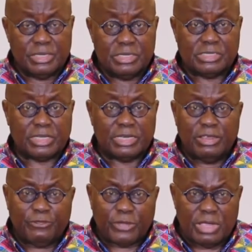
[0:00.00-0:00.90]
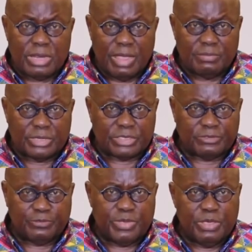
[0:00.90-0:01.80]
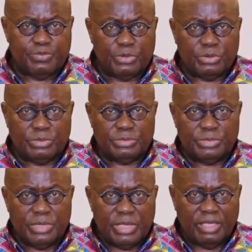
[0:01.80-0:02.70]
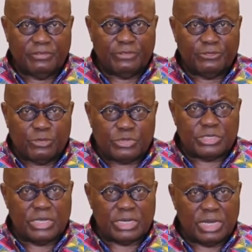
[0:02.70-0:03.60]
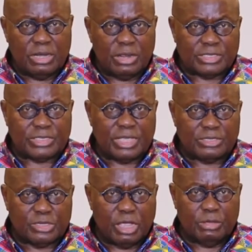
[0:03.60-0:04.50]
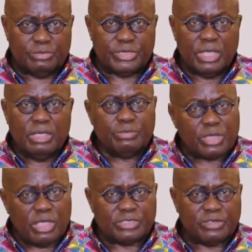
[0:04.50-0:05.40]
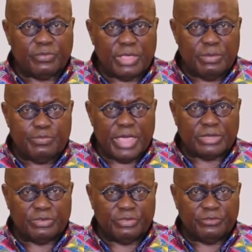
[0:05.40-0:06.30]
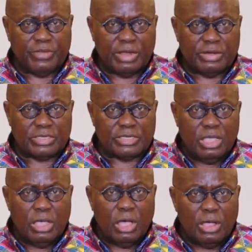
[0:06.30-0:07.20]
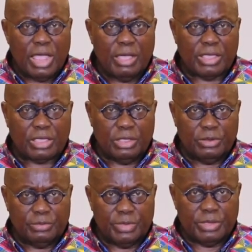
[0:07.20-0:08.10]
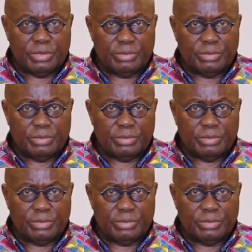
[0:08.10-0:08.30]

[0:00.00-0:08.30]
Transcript: Significant numbers of people have unfortunately lost their jobs because of the impact of the virus on our economy.